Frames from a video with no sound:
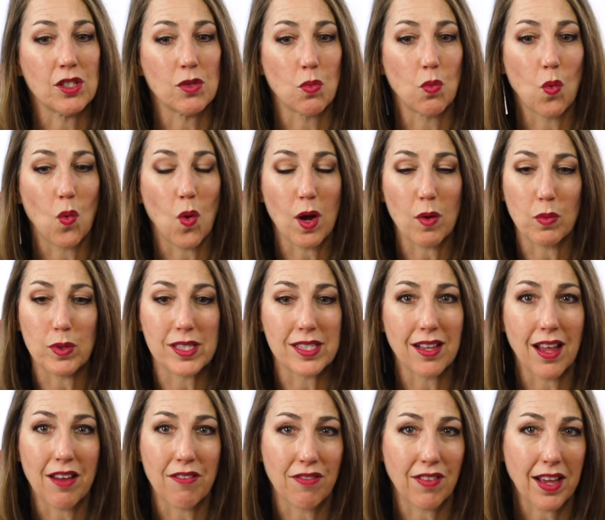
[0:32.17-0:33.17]
What was
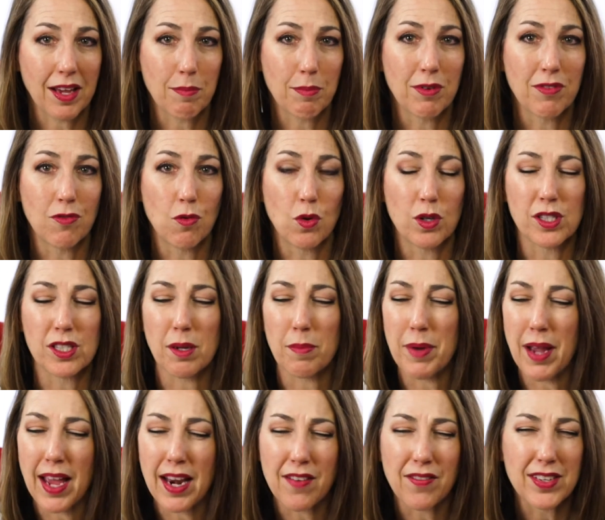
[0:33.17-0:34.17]
life like before some
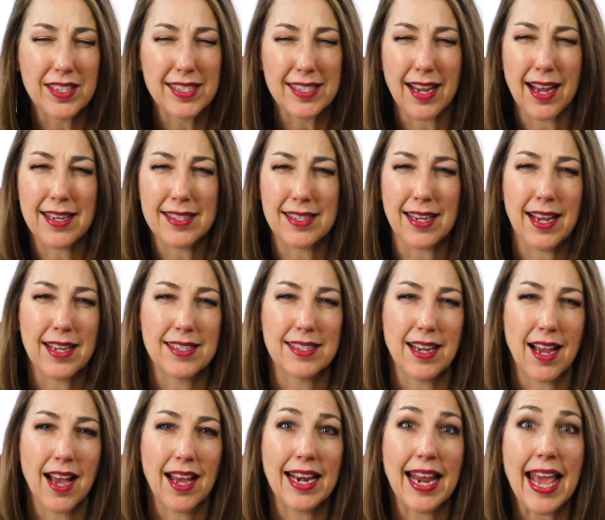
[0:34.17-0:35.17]
kind of a
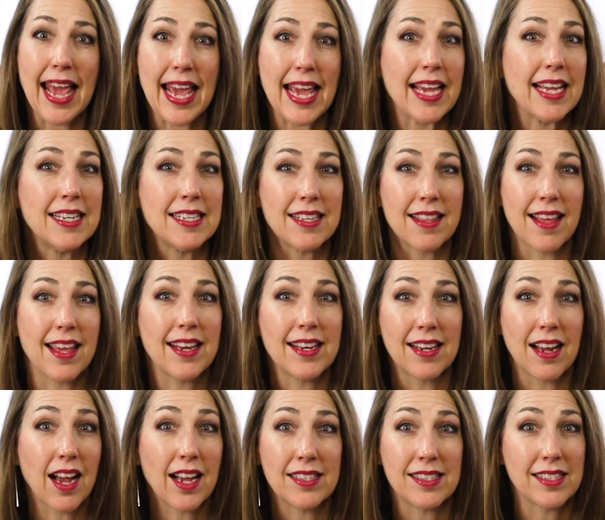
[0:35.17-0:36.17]
and then
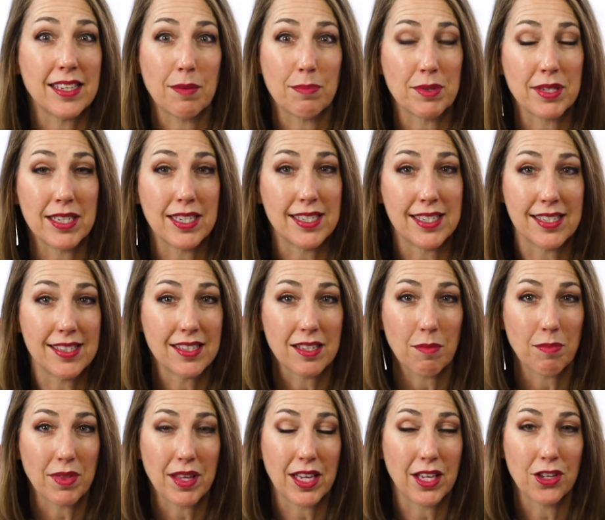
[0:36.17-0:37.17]
God stepped in and did
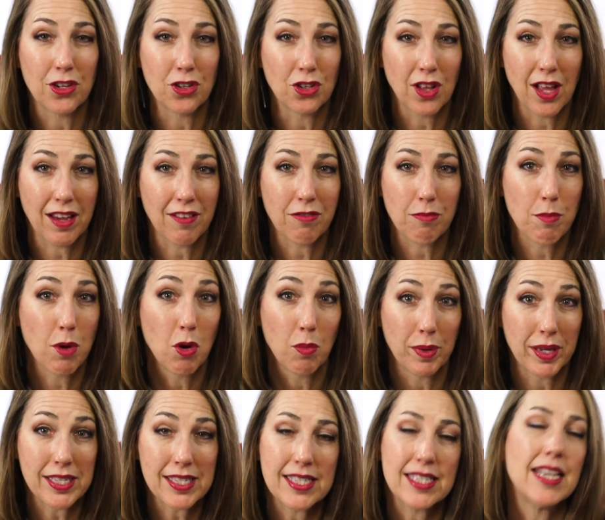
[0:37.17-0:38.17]
something in your life
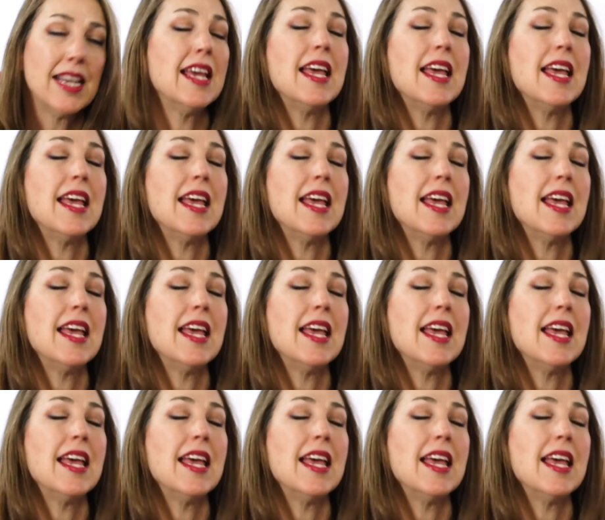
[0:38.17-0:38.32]
moment,